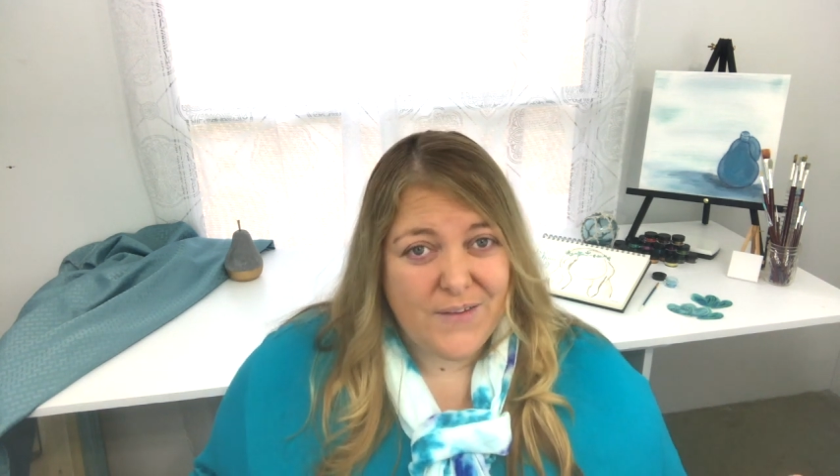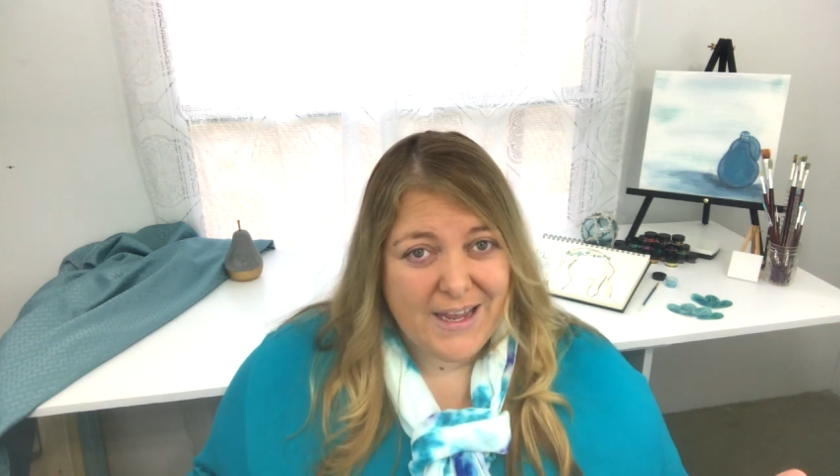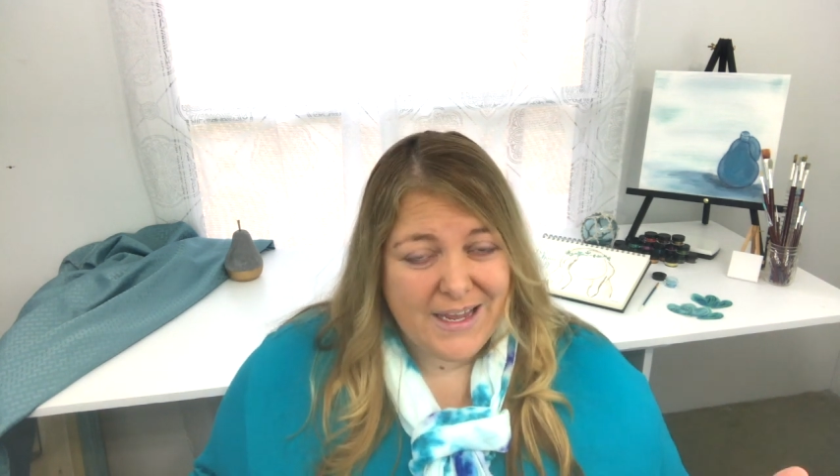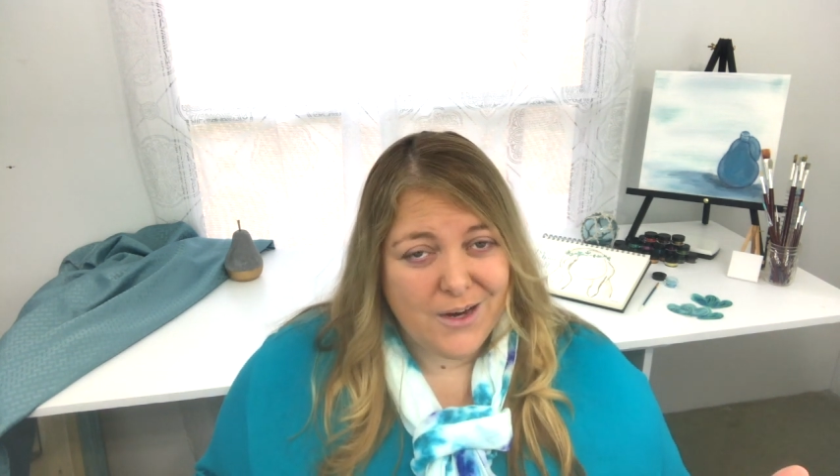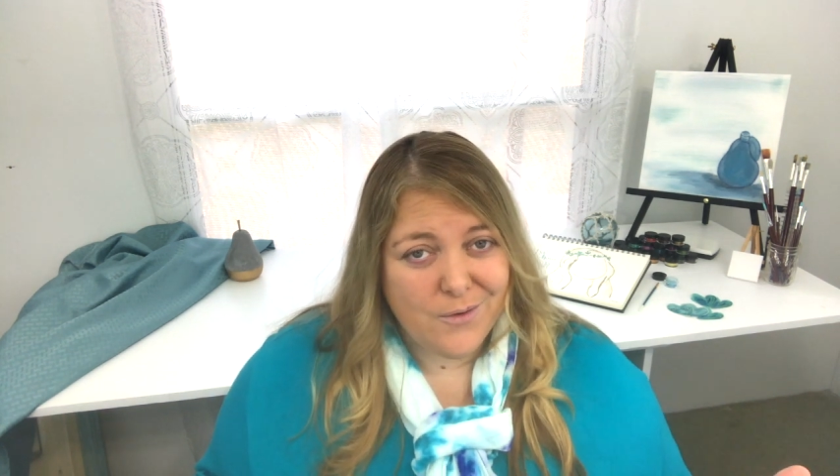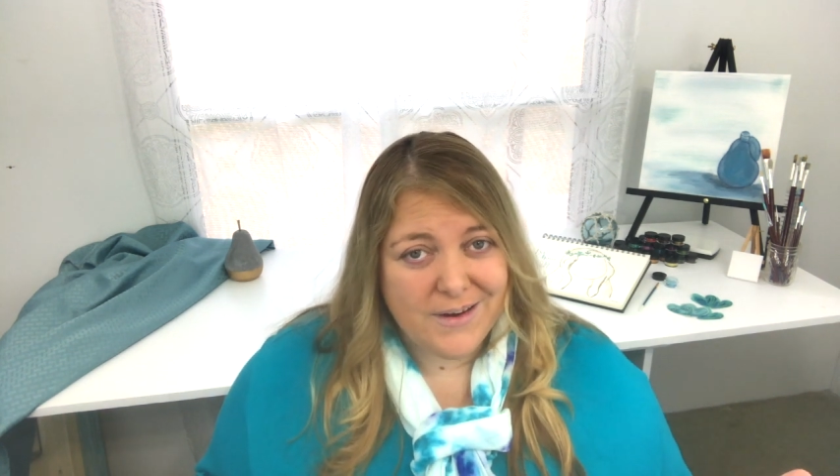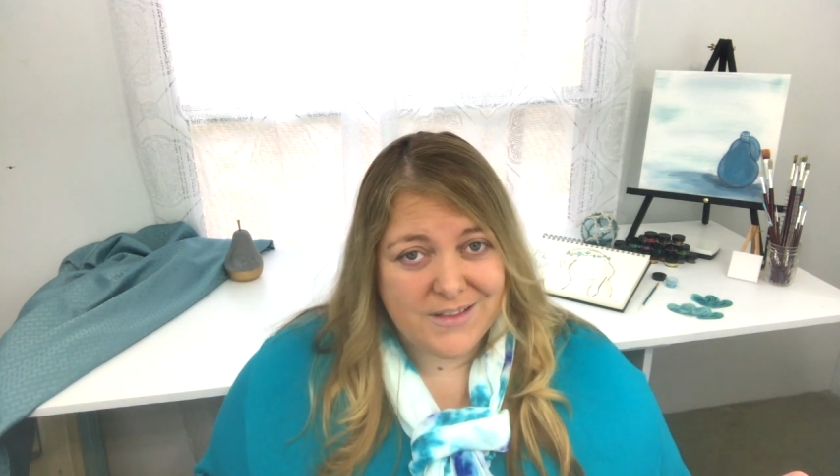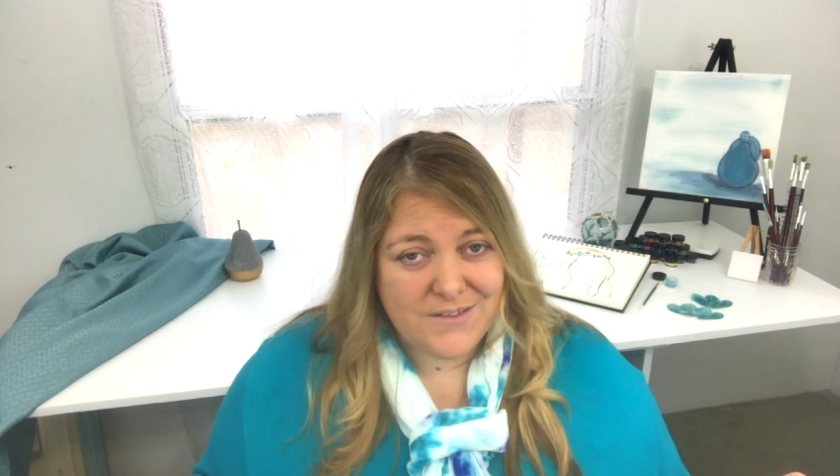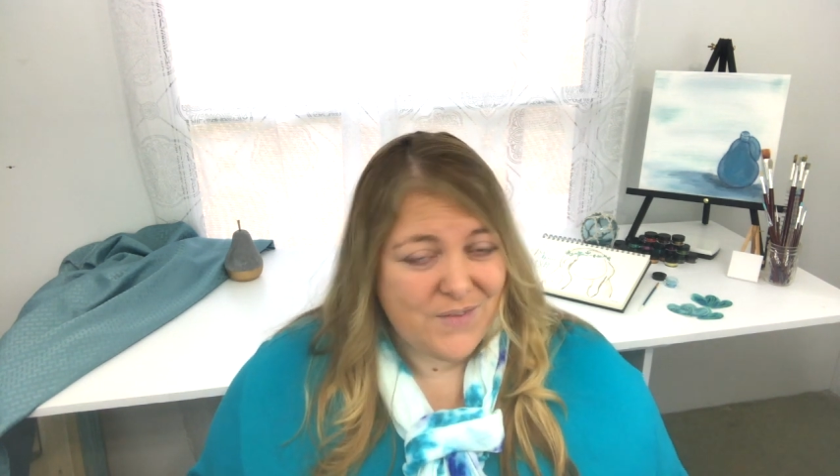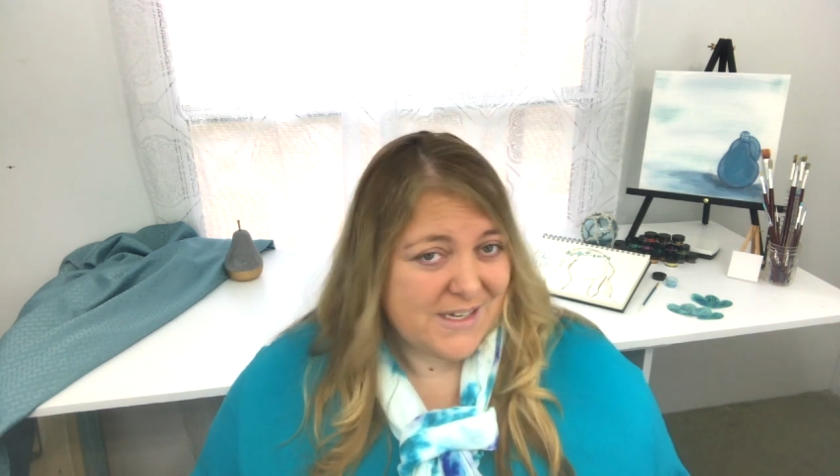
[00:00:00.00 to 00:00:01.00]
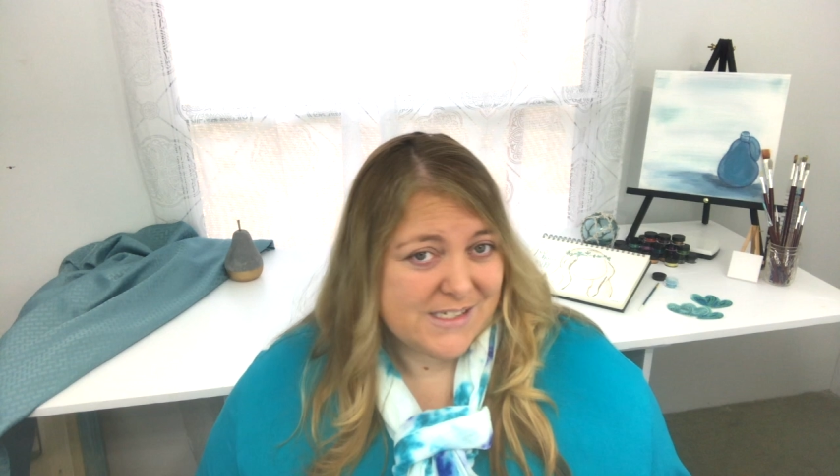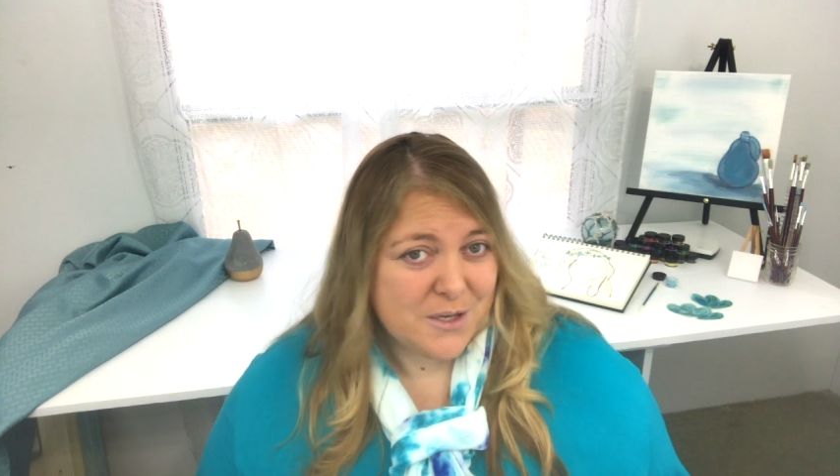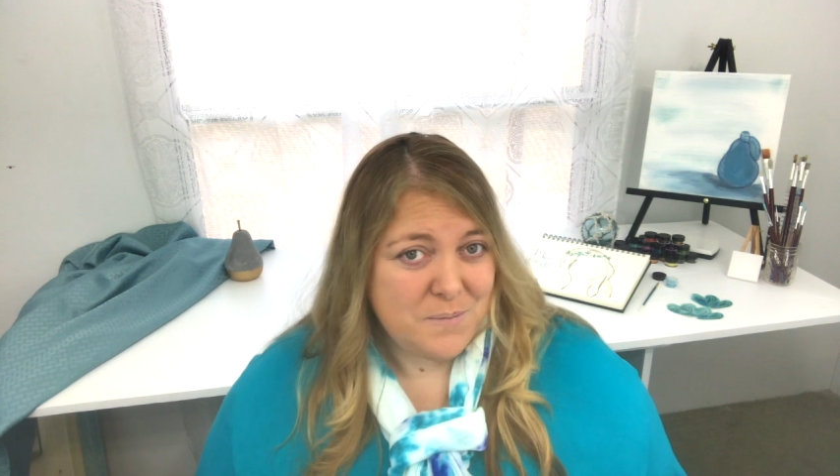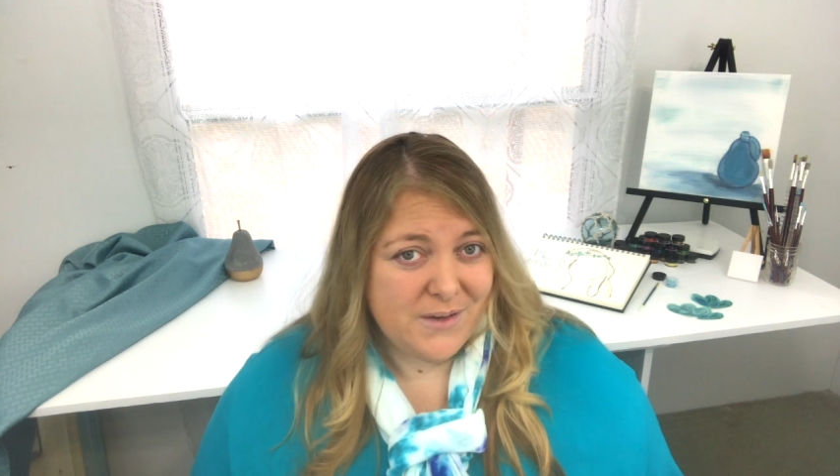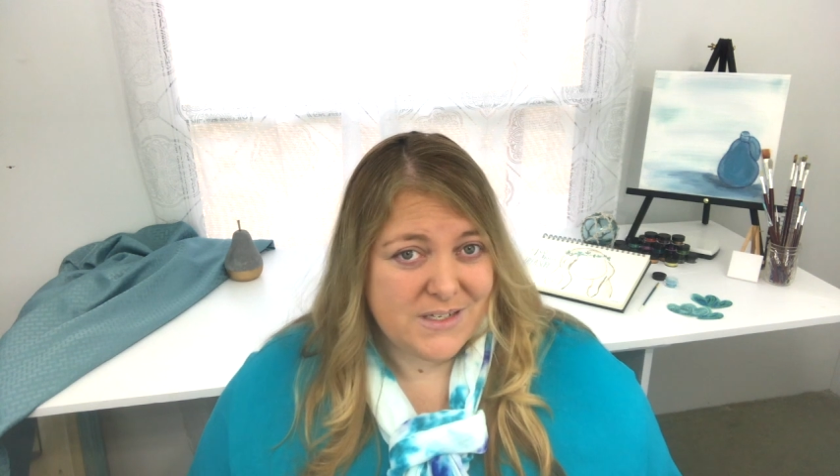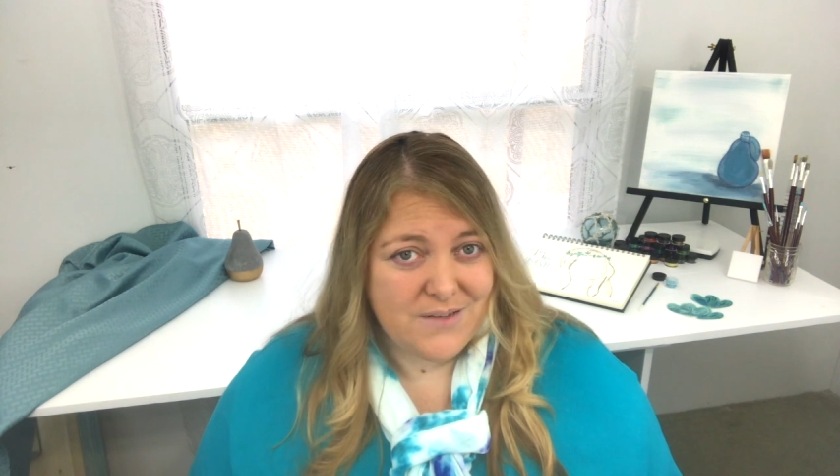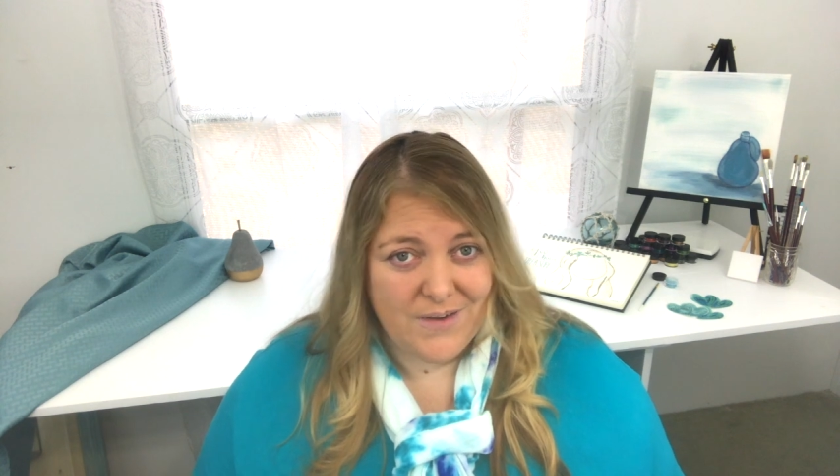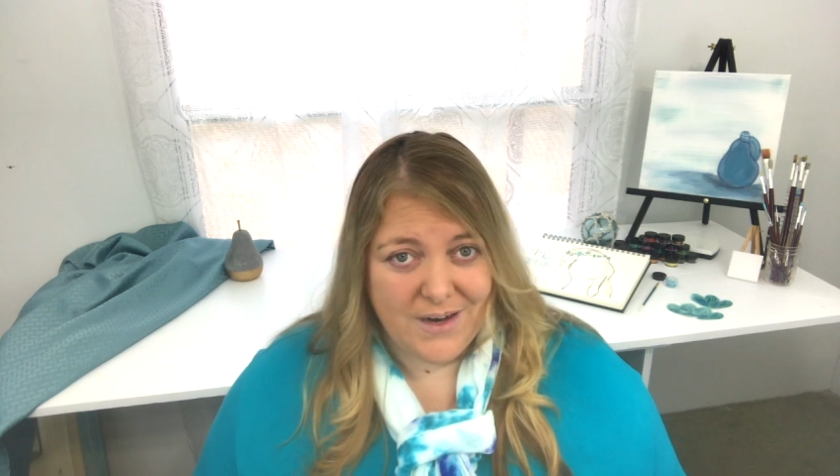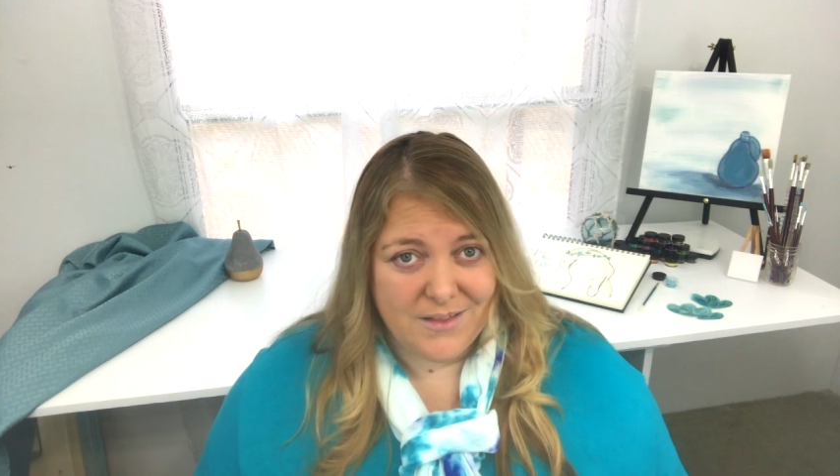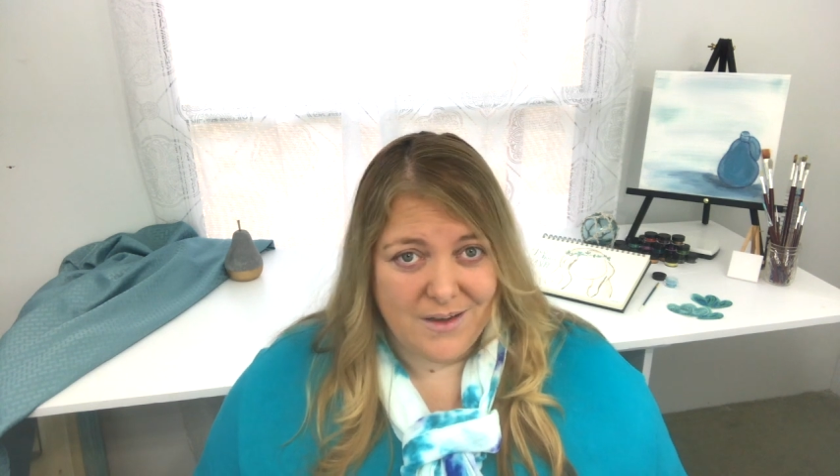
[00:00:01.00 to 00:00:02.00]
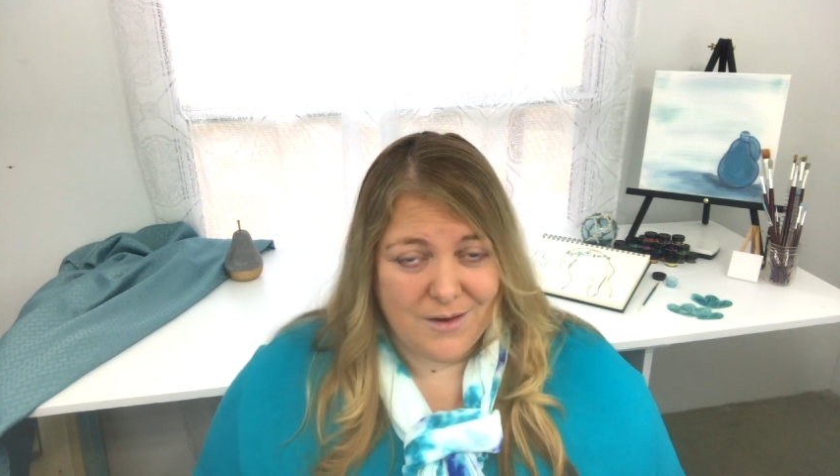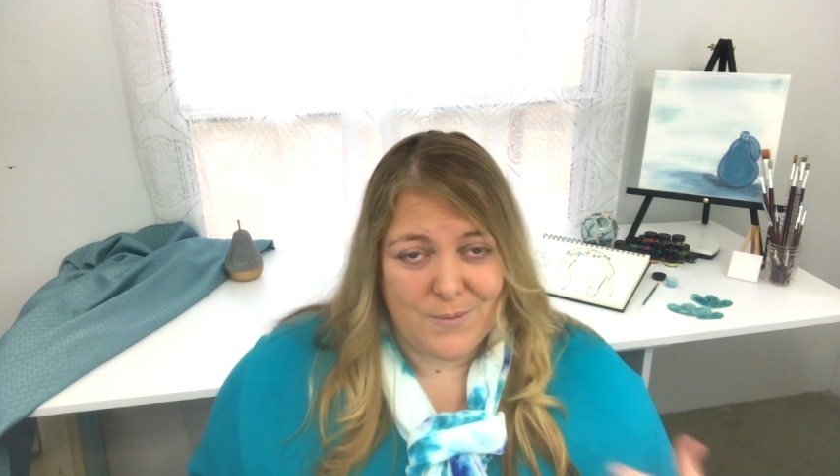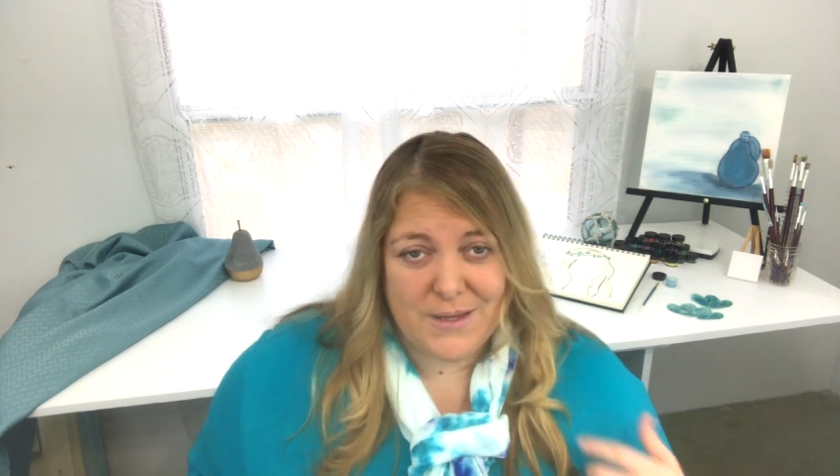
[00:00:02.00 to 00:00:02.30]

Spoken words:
hanging around the Fix community very long,